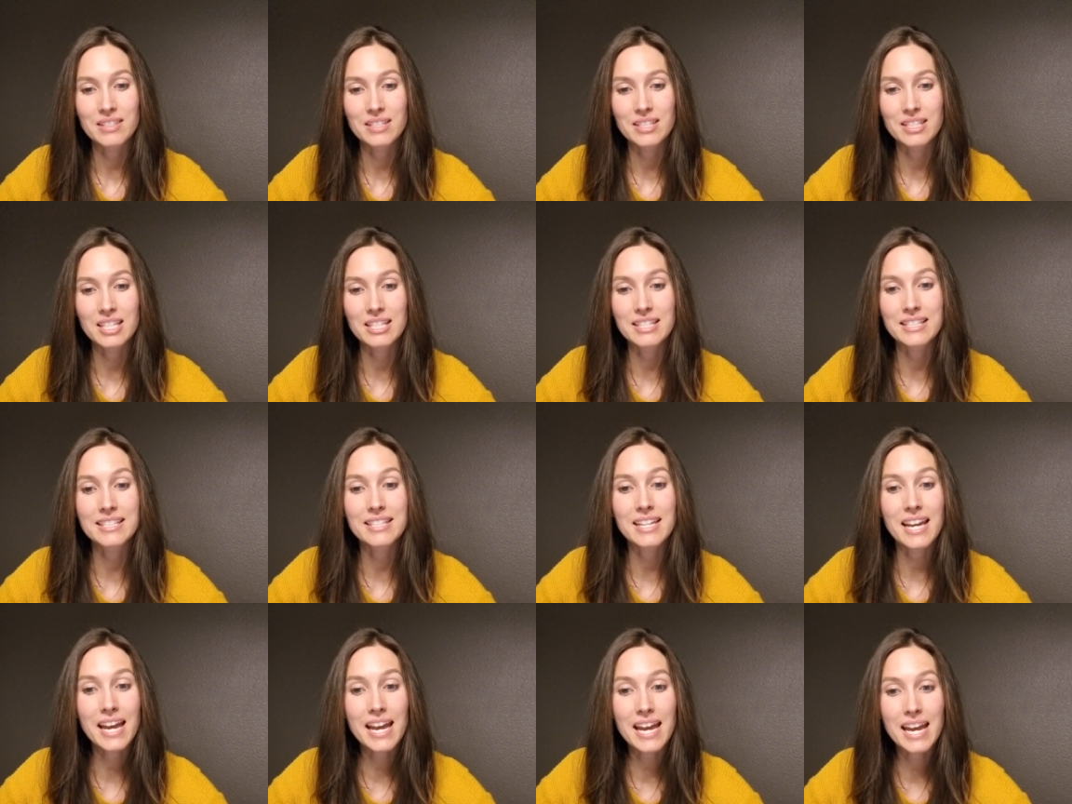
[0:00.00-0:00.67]

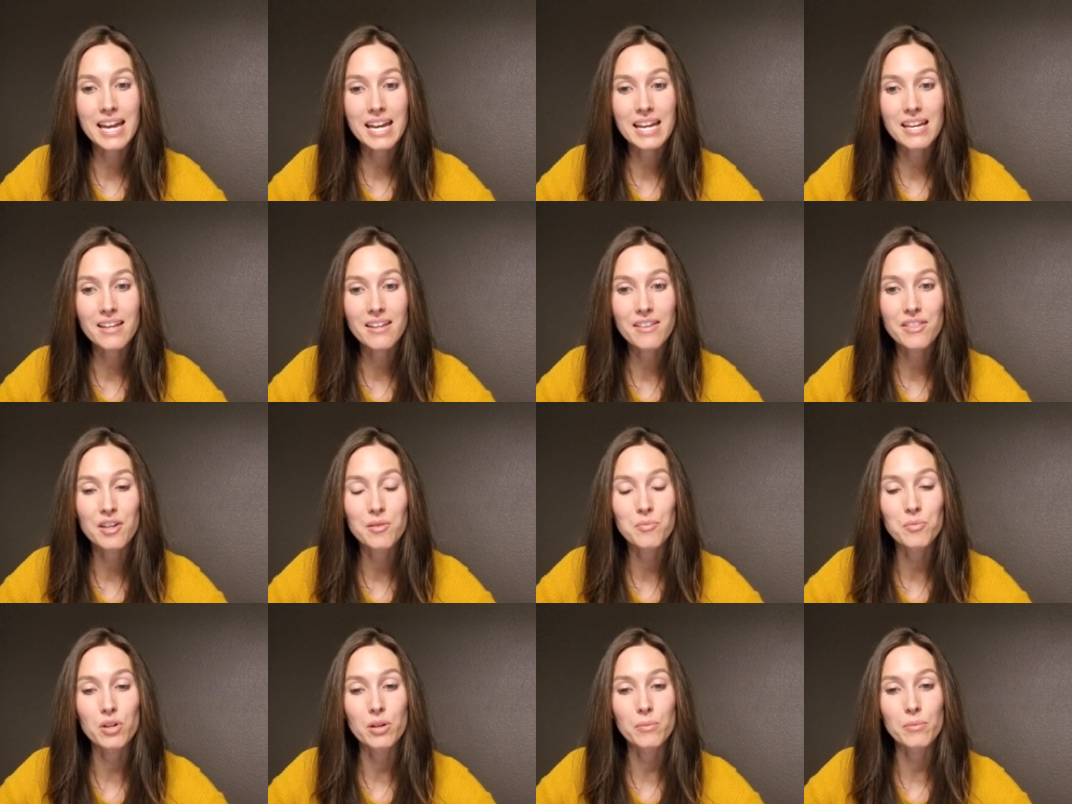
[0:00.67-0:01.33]
Today,
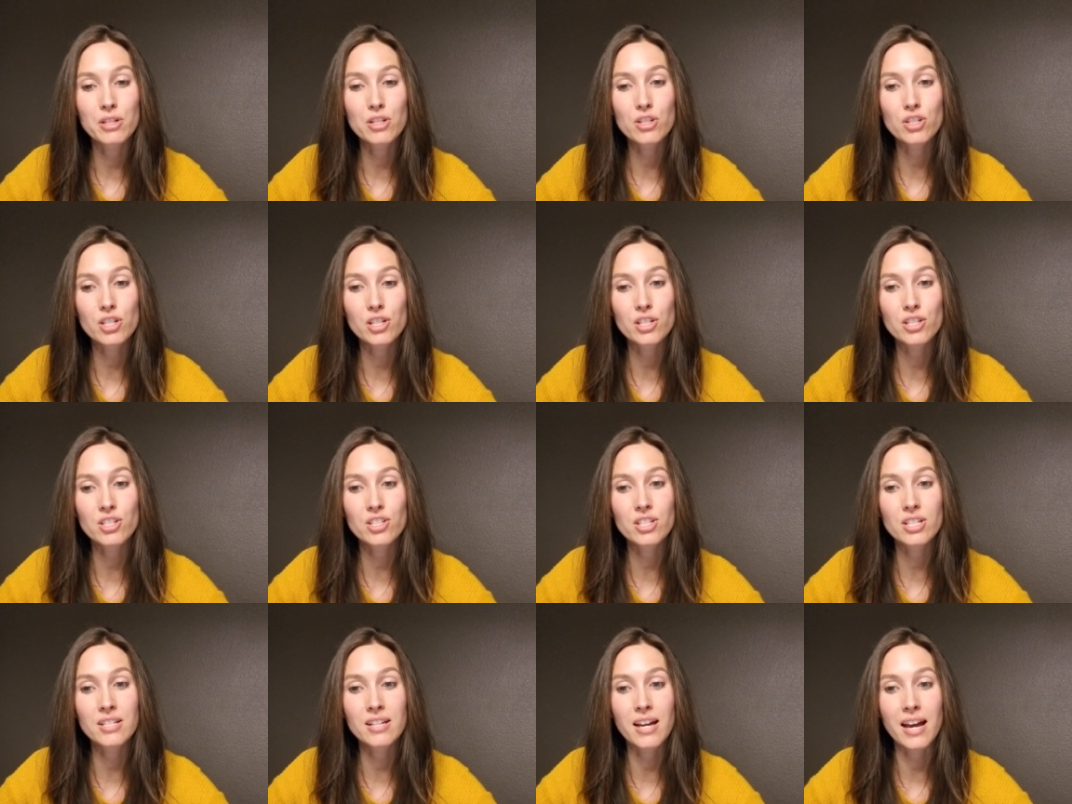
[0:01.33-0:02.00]
the Mormon
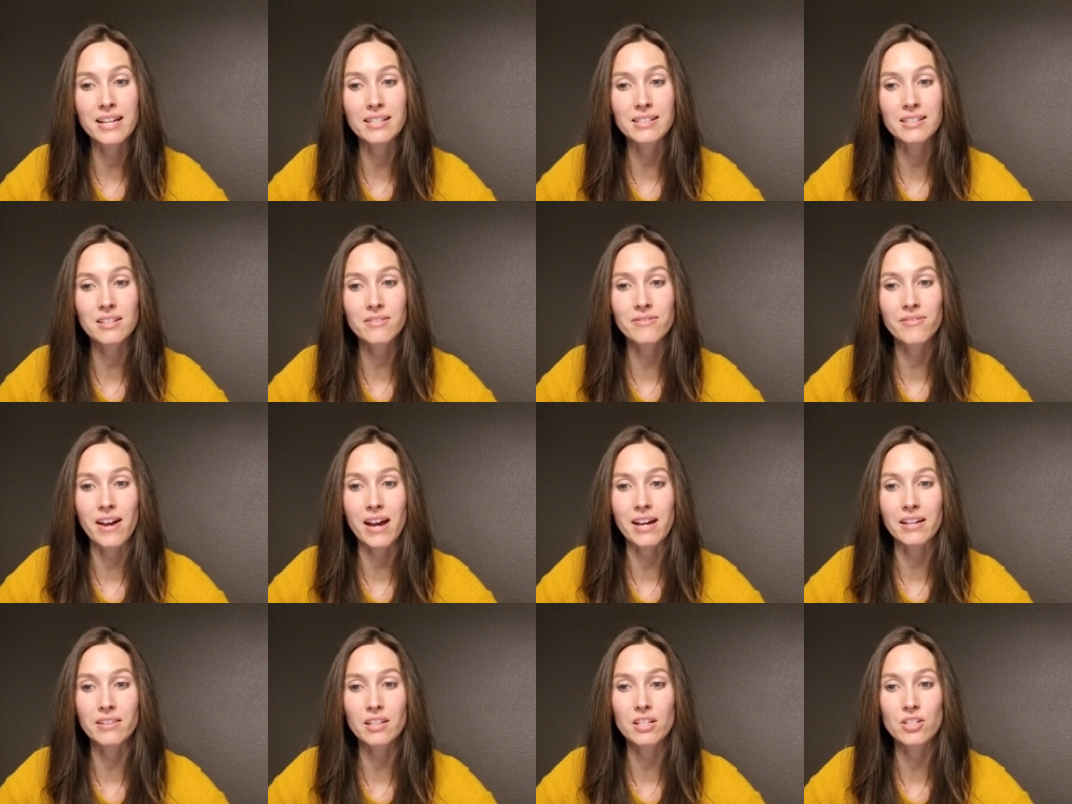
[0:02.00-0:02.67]
Church denies the
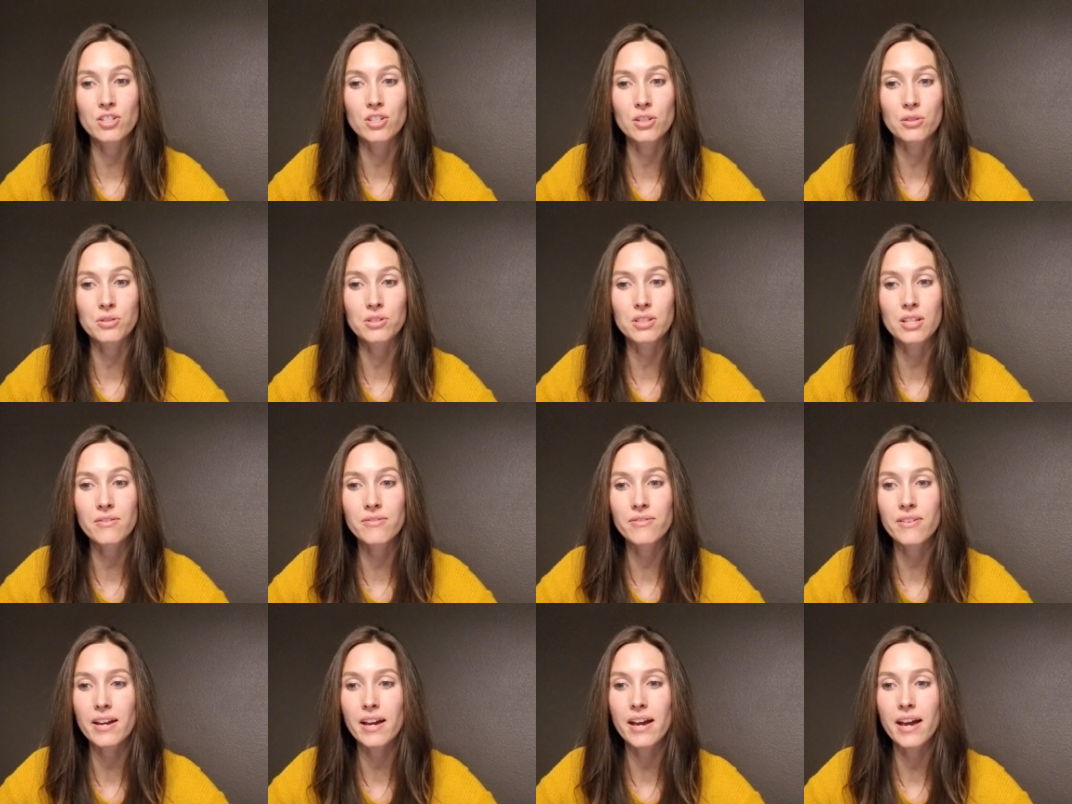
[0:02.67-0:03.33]
fact that
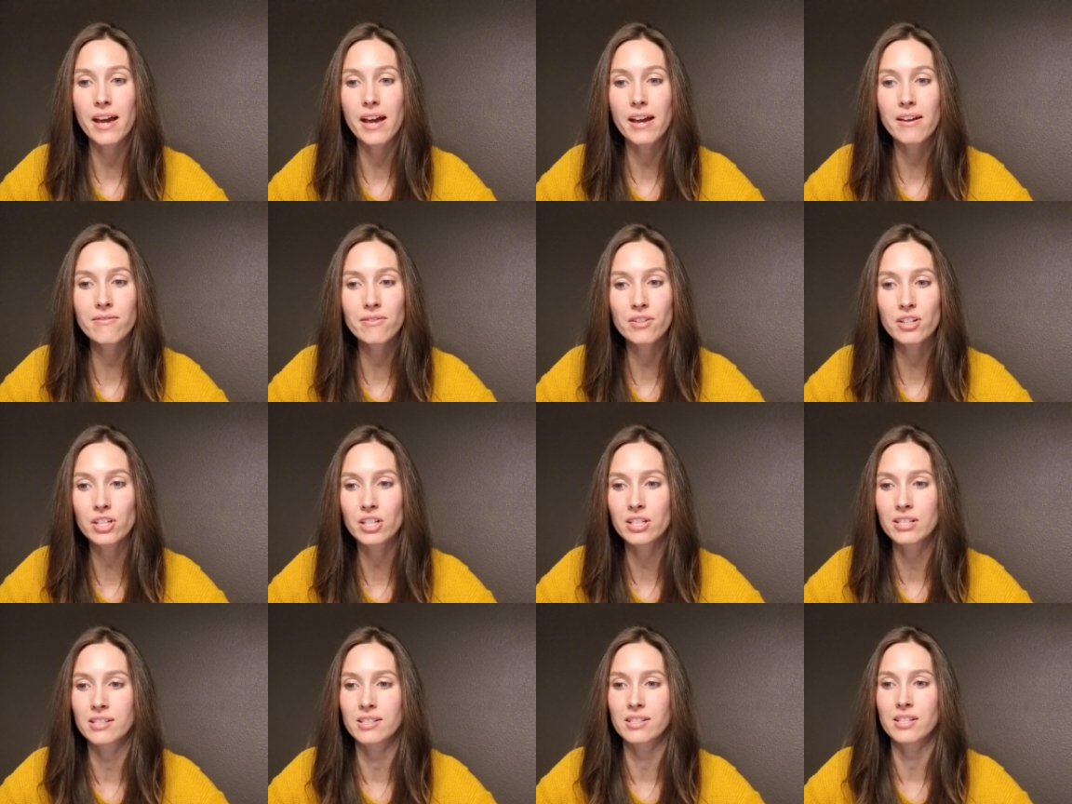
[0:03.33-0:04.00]
Joseph ever
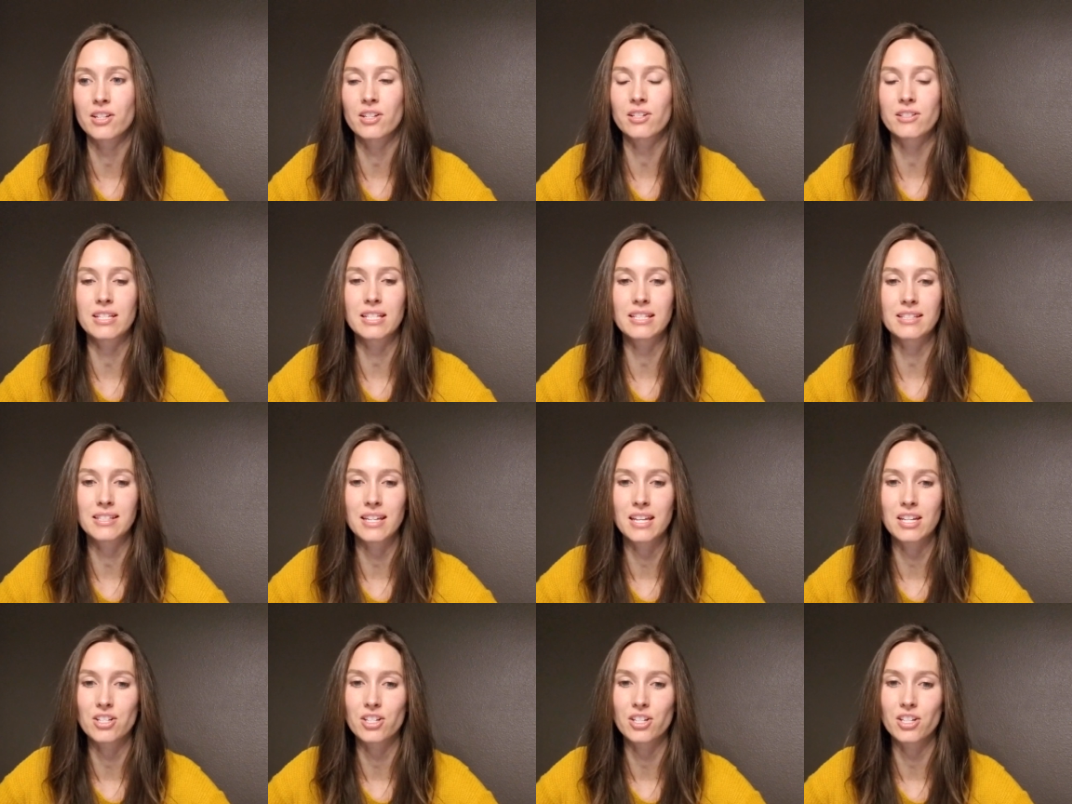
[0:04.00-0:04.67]
considered these
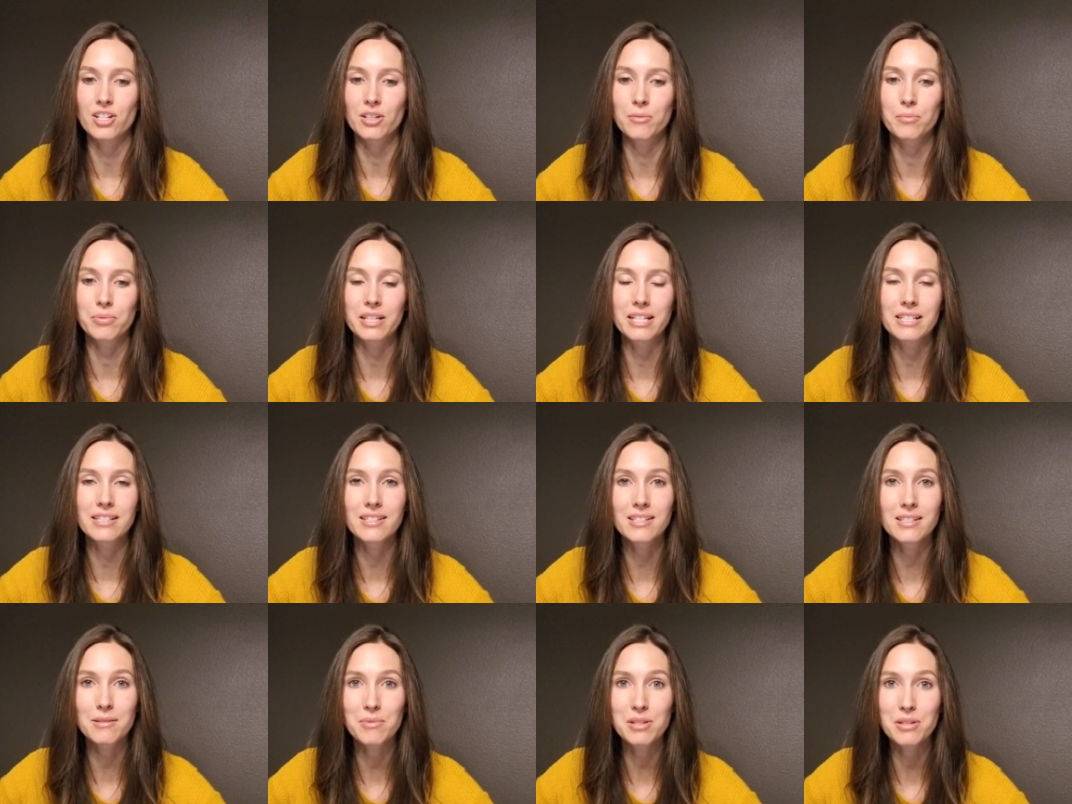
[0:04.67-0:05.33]
Kinderhook
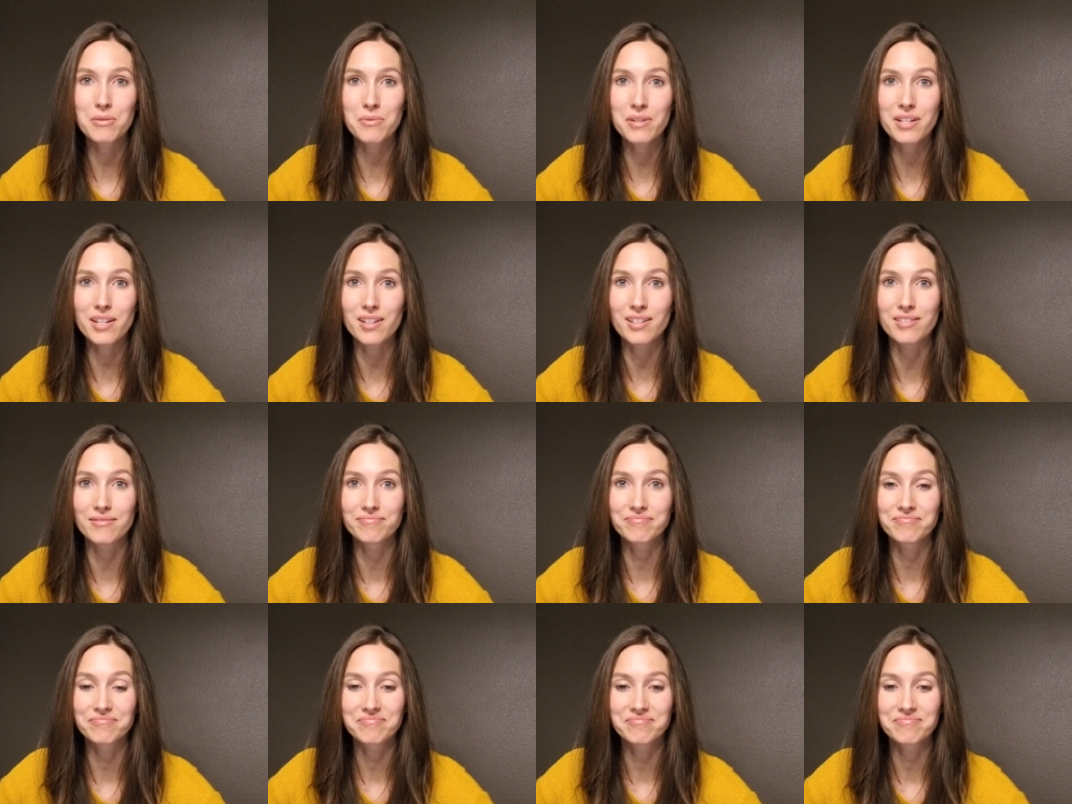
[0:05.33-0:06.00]
plates to be real.